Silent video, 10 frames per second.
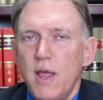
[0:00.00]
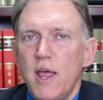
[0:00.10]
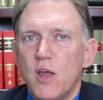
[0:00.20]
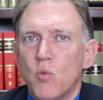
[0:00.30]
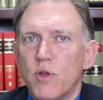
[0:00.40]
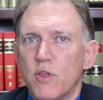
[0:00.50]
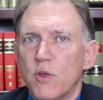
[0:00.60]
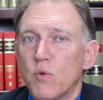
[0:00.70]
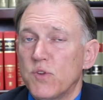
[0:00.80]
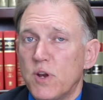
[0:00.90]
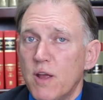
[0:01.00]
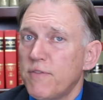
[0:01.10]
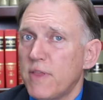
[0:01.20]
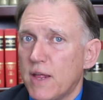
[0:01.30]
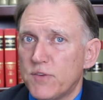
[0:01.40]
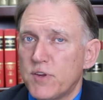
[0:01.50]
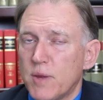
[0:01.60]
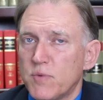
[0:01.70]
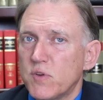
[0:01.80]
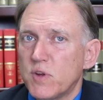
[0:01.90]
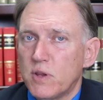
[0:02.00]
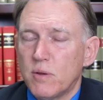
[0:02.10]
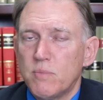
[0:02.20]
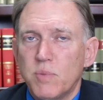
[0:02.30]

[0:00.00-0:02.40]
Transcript: and whether there was enough of that substance in the